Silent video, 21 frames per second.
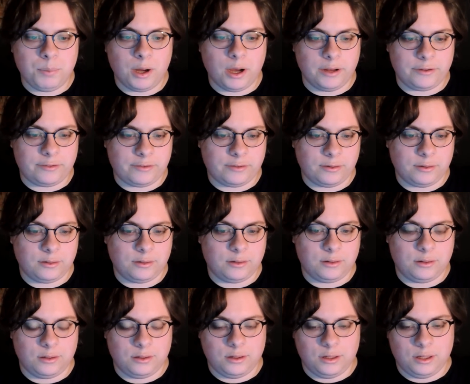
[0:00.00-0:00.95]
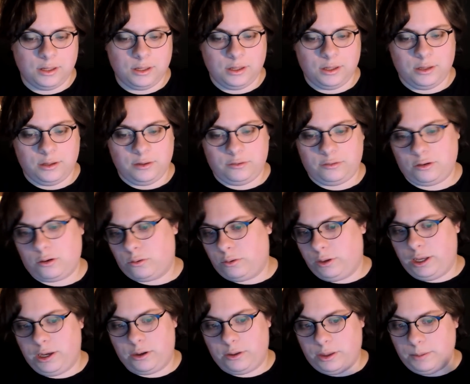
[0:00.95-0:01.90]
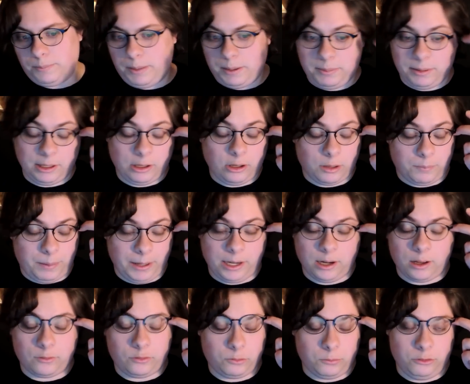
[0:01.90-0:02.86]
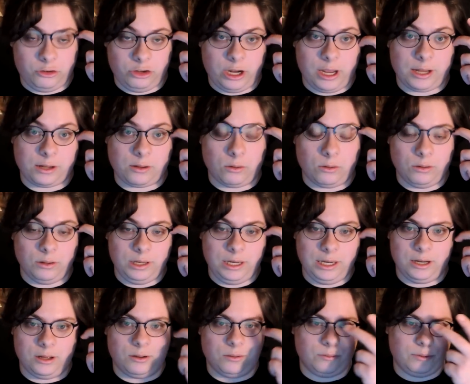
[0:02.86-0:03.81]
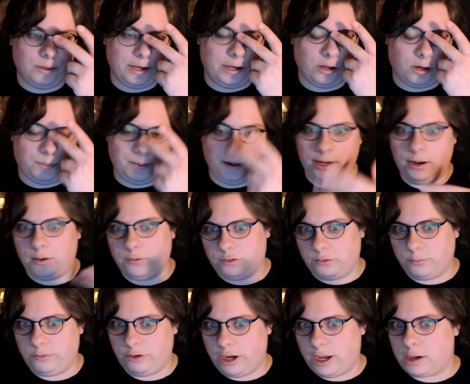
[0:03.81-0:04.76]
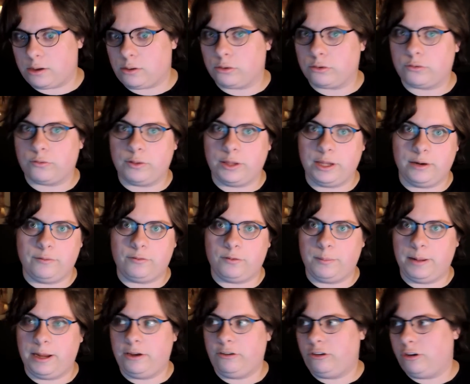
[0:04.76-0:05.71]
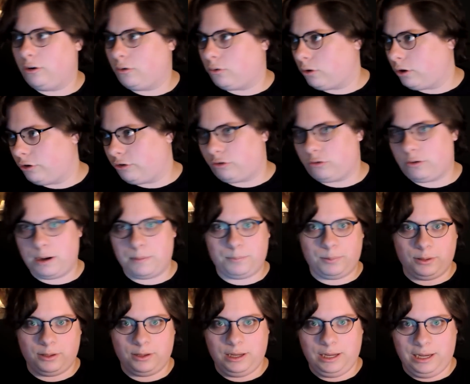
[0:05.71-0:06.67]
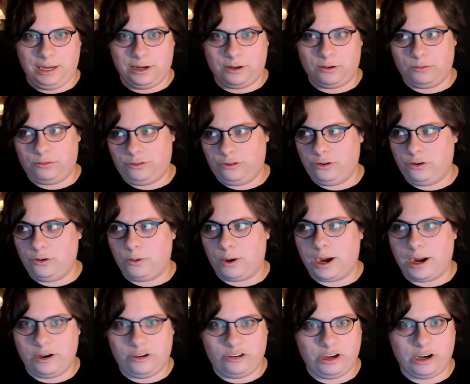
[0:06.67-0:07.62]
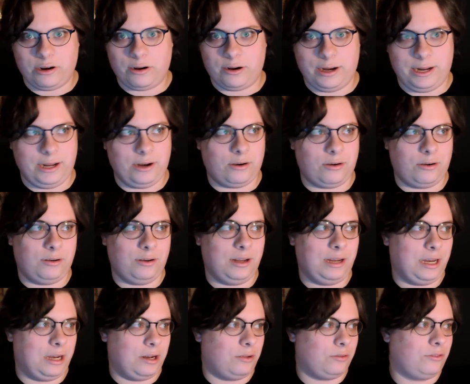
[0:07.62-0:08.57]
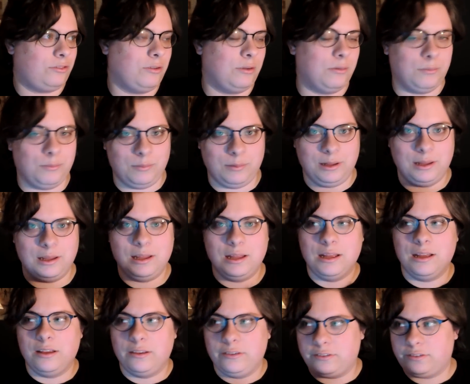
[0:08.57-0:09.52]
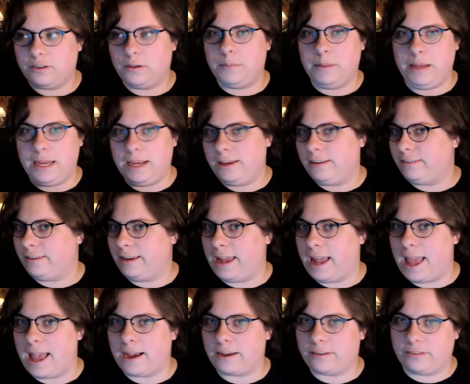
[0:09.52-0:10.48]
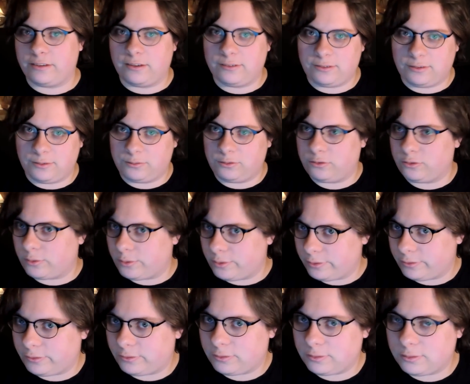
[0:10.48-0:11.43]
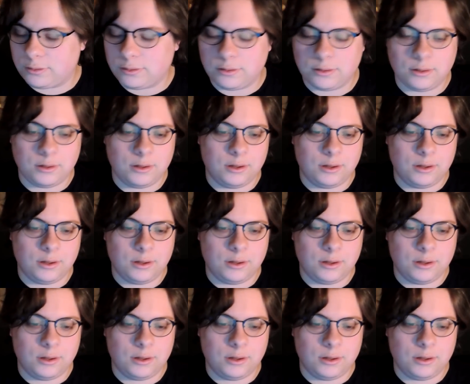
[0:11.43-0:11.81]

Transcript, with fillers: But so you know maybe they could have paid off some jackal. You know, they could have paid off some jackals for the information or a trip. You know, to high charity or you know some some easy access of sorts.